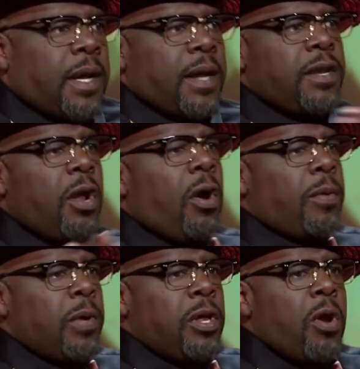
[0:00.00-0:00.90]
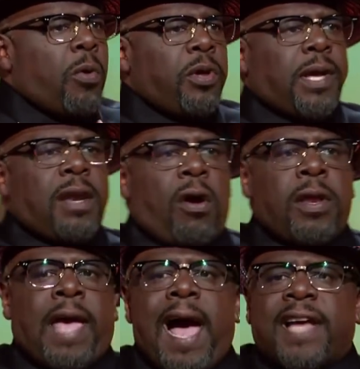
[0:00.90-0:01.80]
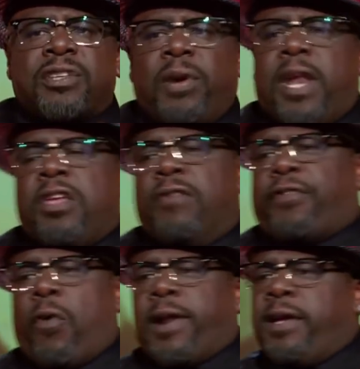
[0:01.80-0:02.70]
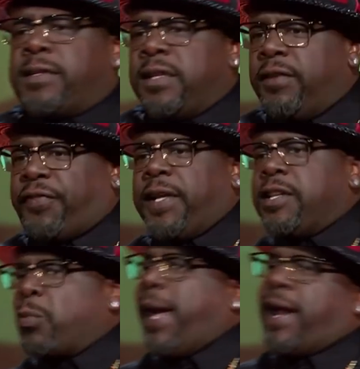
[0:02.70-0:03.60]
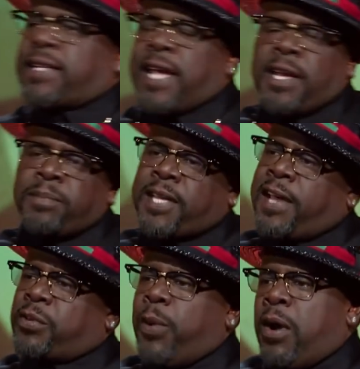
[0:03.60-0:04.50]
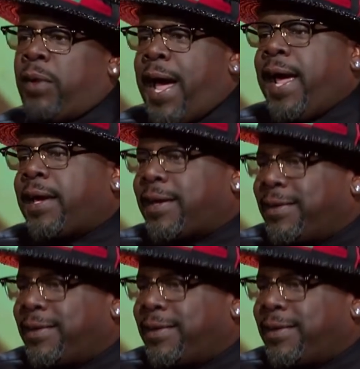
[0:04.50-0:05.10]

No, you know, when you get older, guys, you get in your 40s and your 50s, we got to take them tests we don't like.